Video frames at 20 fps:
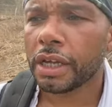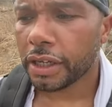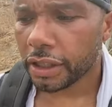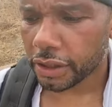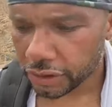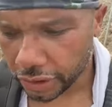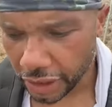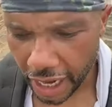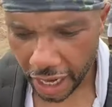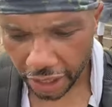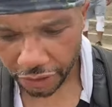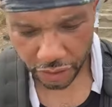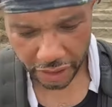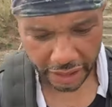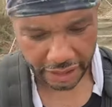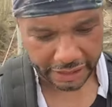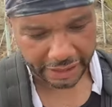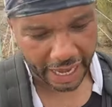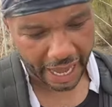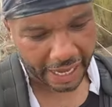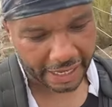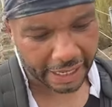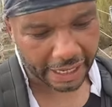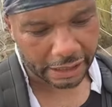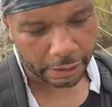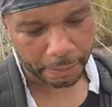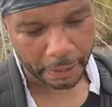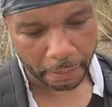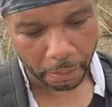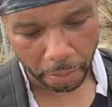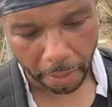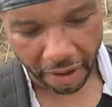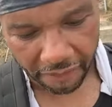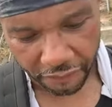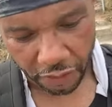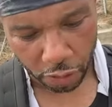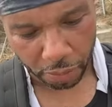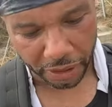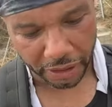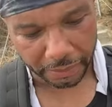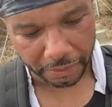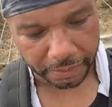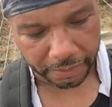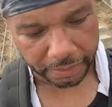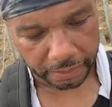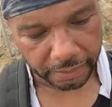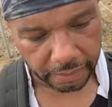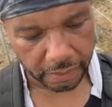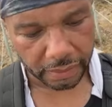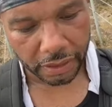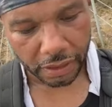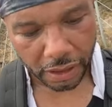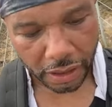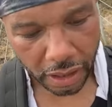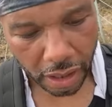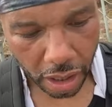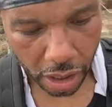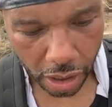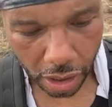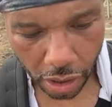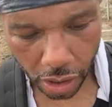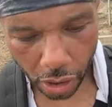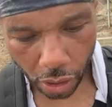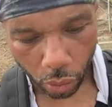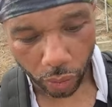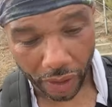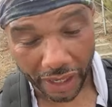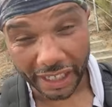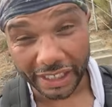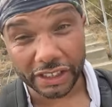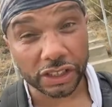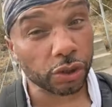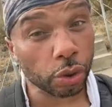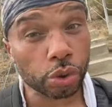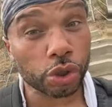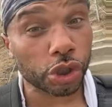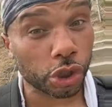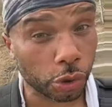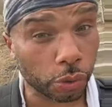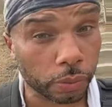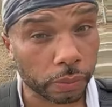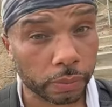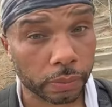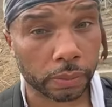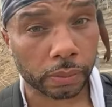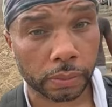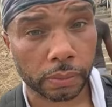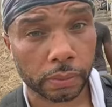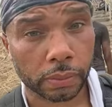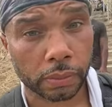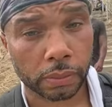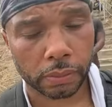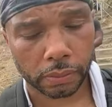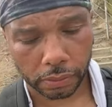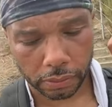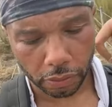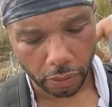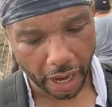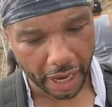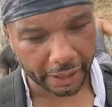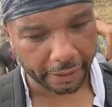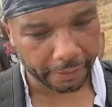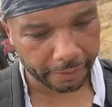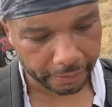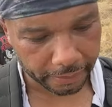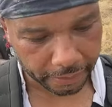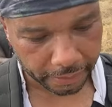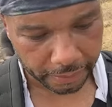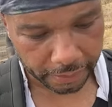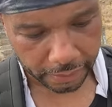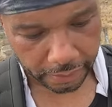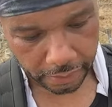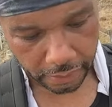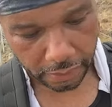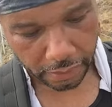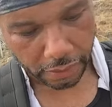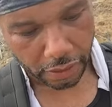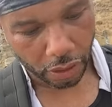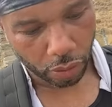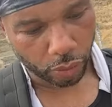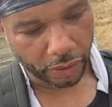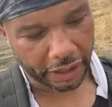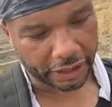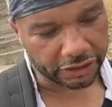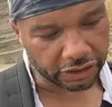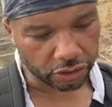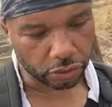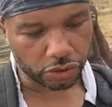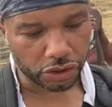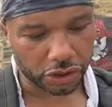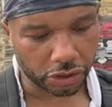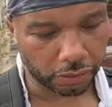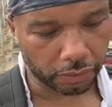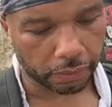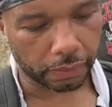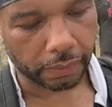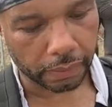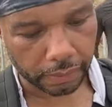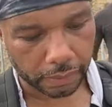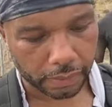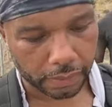So now you can antagonize people by filming them when it suits you, right? When it suits you.